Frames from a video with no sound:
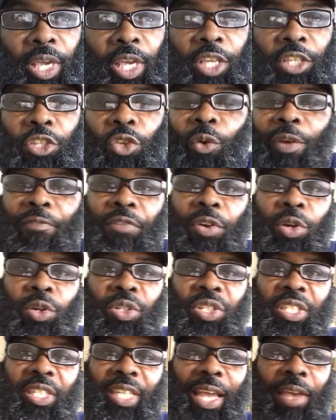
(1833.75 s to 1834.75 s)
So in
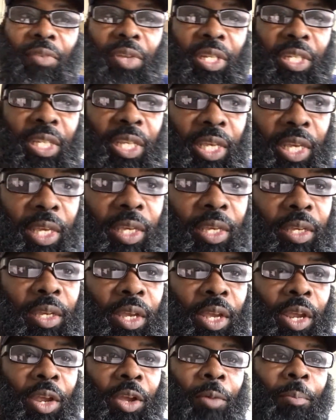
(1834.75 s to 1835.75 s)
verse
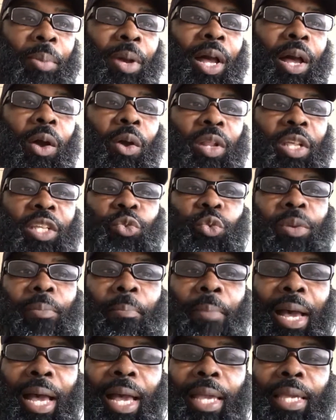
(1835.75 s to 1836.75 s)
17, Paul is
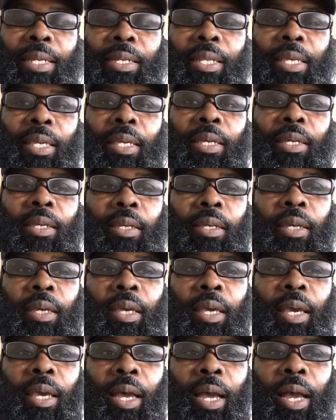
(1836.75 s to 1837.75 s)
reminding
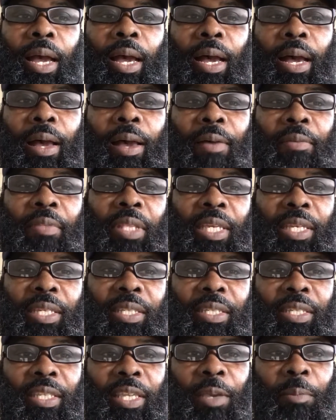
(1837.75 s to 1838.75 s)
uh, the
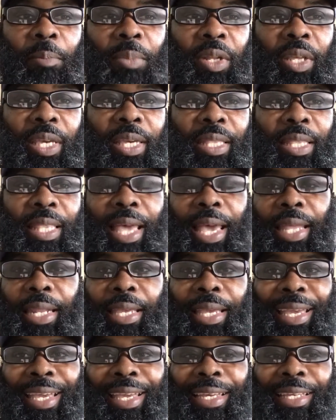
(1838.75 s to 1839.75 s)
assembly
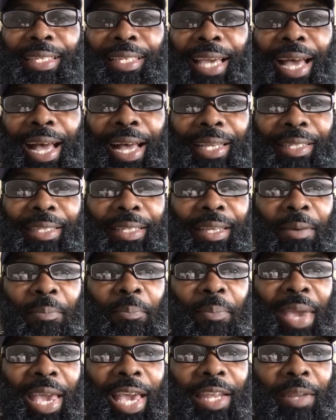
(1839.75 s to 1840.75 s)
that Yah's
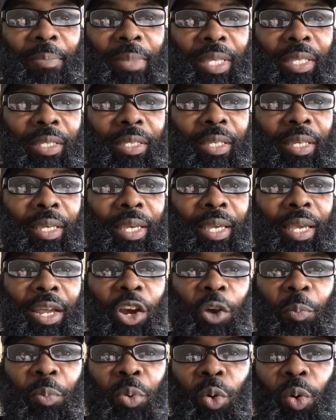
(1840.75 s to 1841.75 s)
commandments,
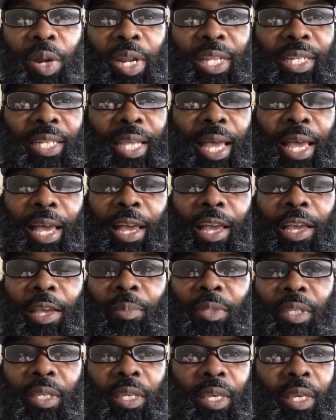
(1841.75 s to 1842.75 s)
appointed
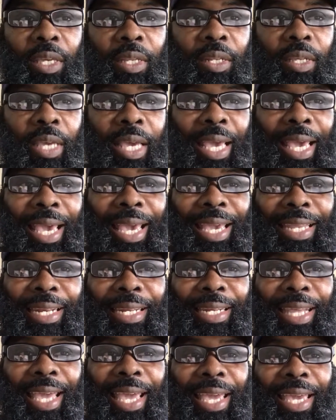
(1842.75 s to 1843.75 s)
times, and,
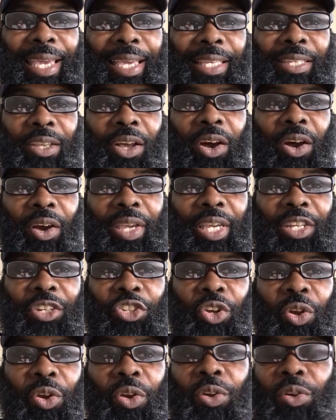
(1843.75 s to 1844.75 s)
and days are
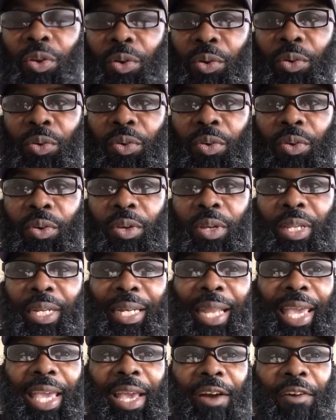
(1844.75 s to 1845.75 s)
eternal.
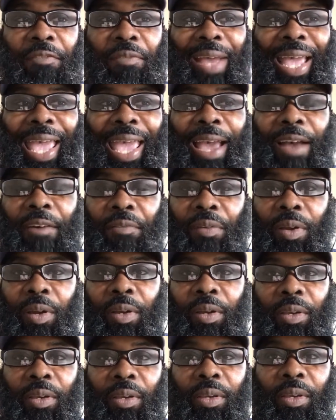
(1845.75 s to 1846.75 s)
They are forever.
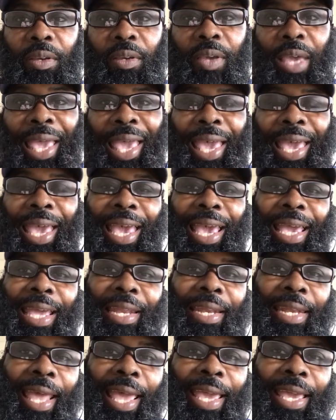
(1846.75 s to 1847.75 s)

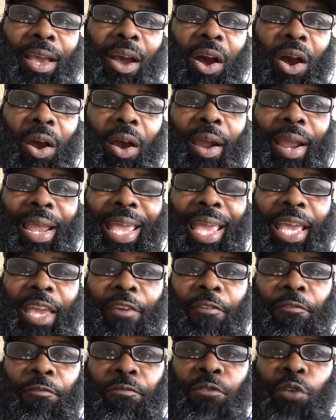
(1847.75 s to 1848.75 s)
And they are a
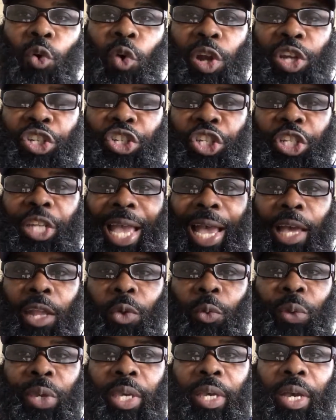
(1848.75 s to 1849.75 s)

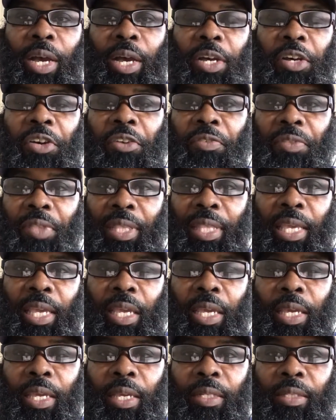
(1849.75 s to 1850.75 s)
foreshadowing of
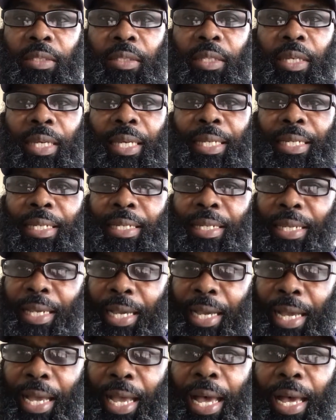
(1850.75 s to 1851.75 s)
things to
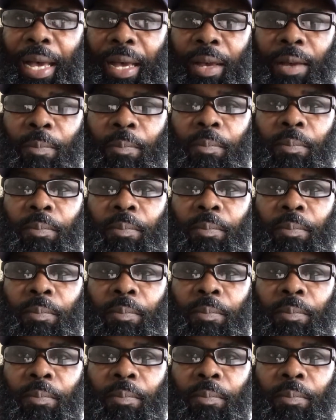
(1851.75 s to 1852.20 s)
come.